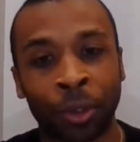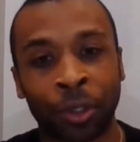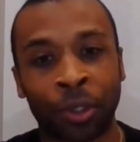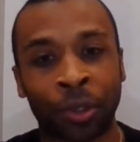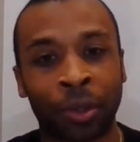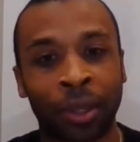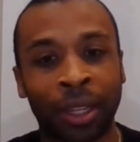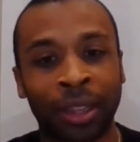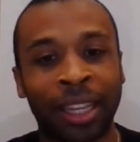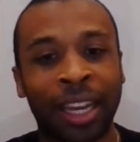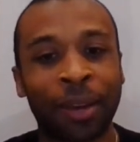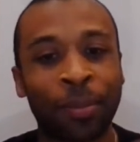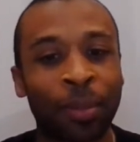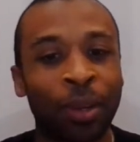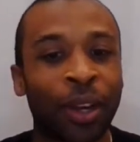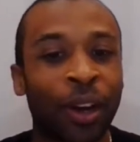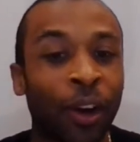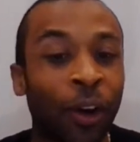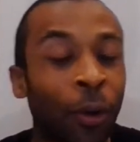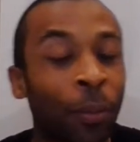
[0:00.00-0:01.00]
So let that
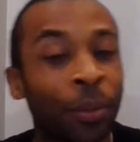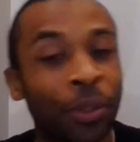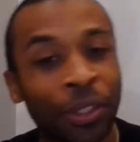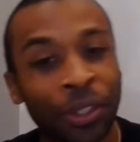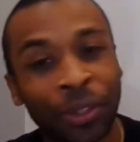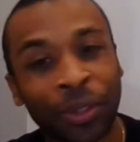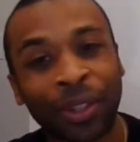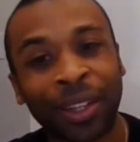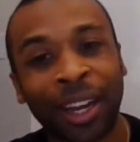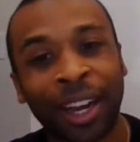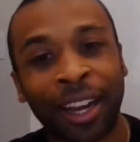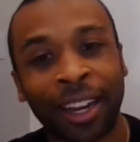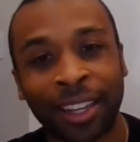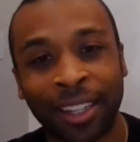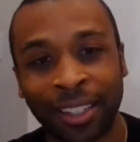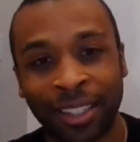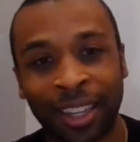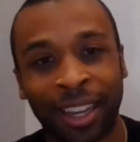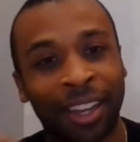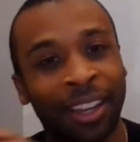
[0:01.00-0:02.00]
be a hope to you
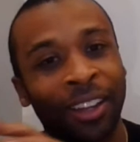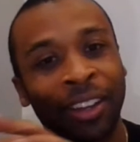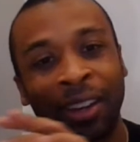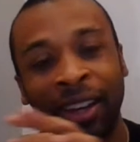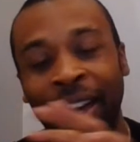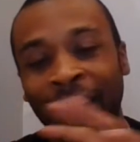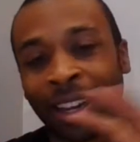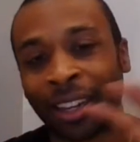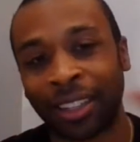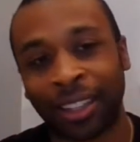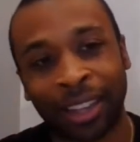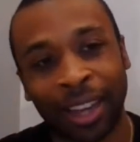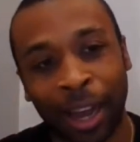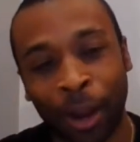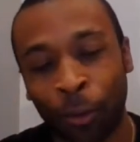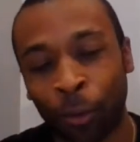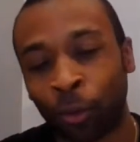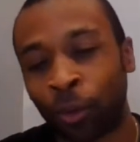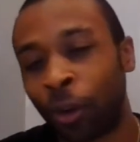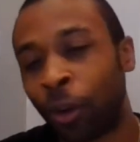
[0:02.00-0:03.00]
guys that you
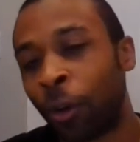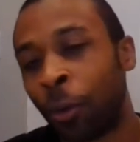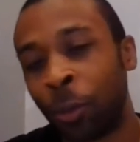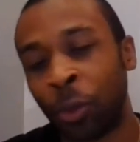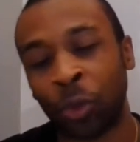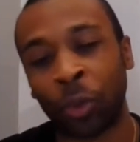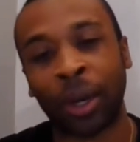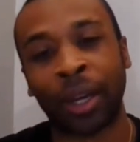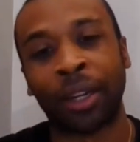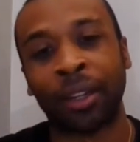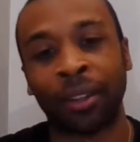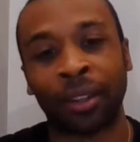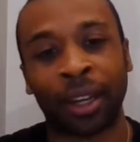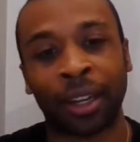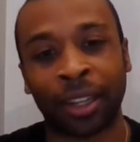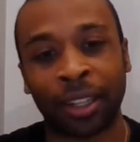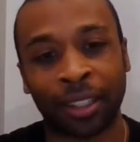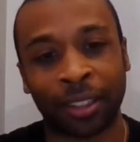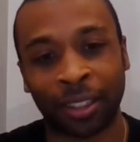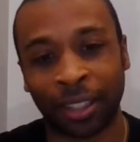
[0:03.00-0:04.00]
got robes waiting,
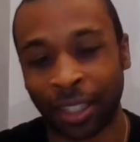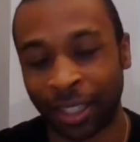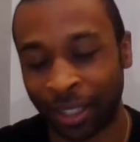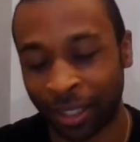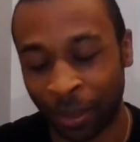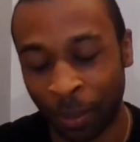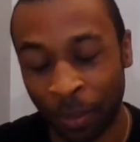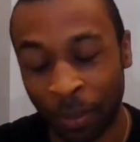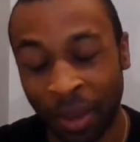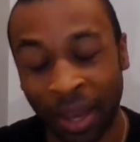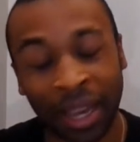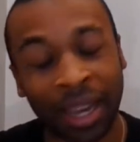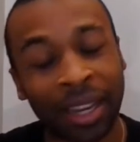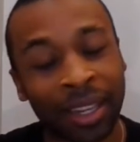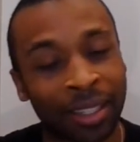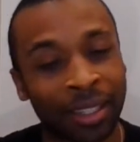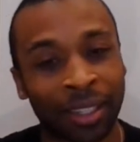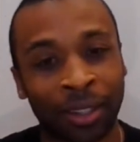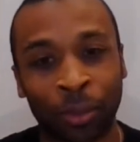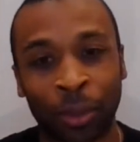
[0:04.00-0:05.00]
and it's
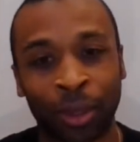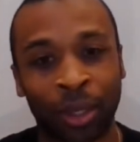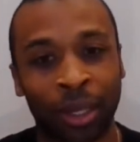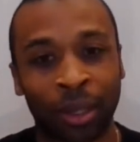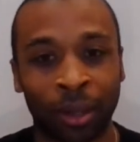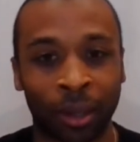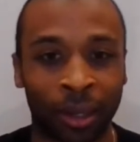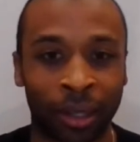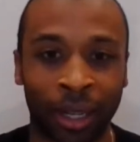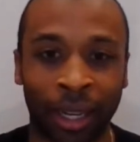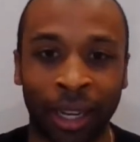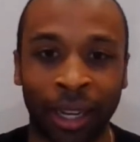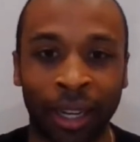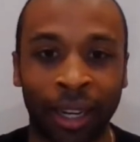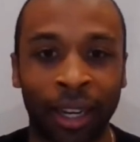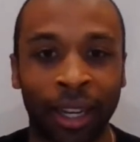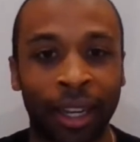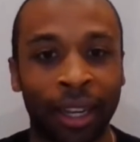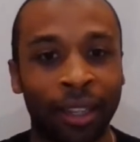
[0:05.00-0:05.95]
amazing what they look like.